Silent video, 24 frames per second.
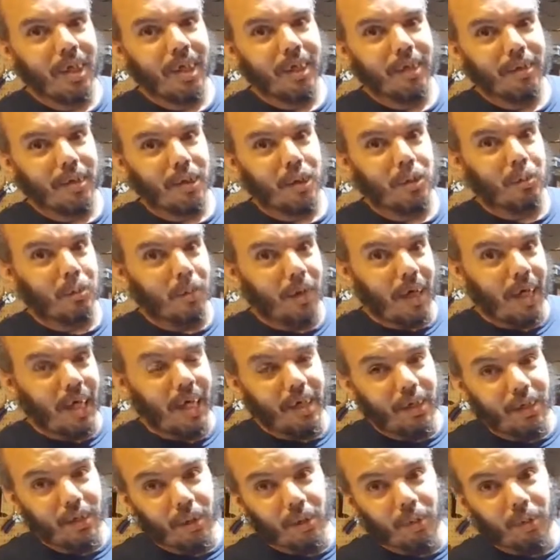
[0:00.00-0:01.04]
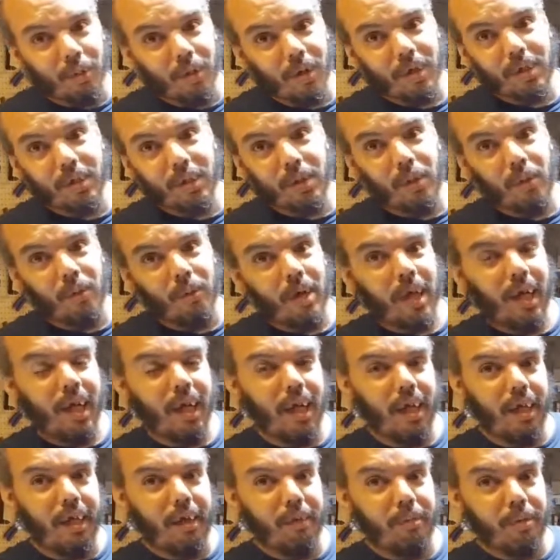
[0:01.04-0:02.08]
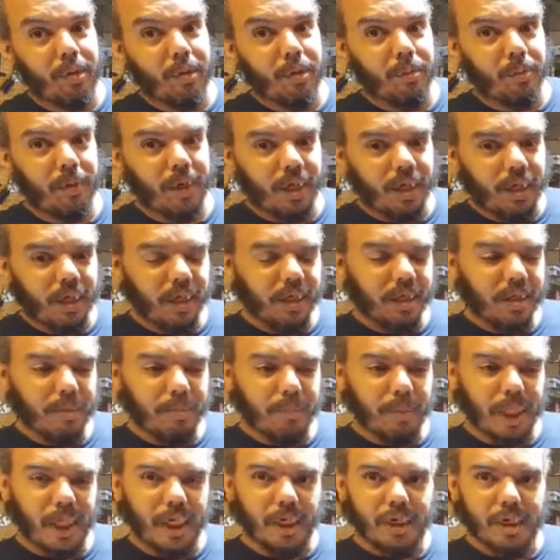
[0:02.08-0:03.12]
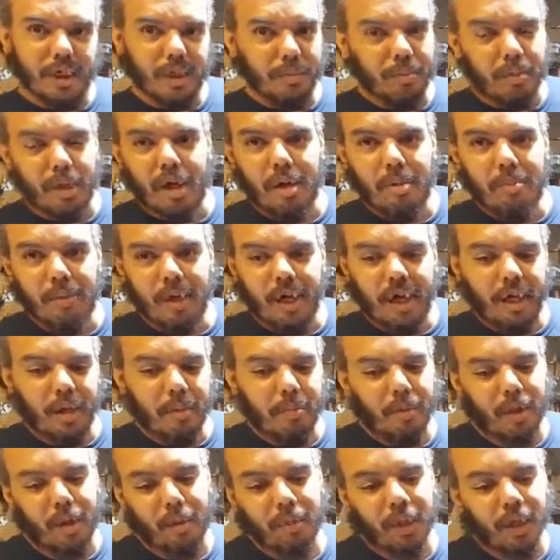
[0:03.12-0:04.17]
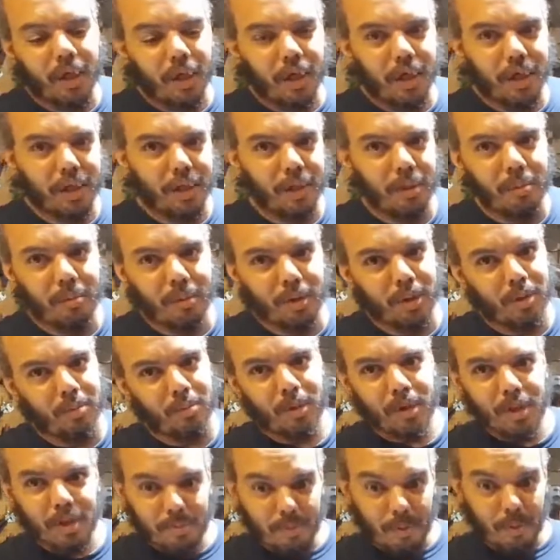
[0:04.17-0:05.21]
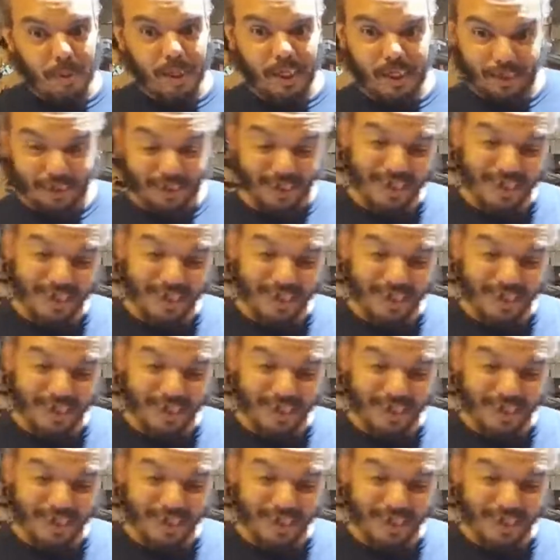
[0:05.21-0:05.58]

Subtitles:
which is why I don't want to go ride it if it's raining, because the bottom bracket probably cost almost as much as my bike.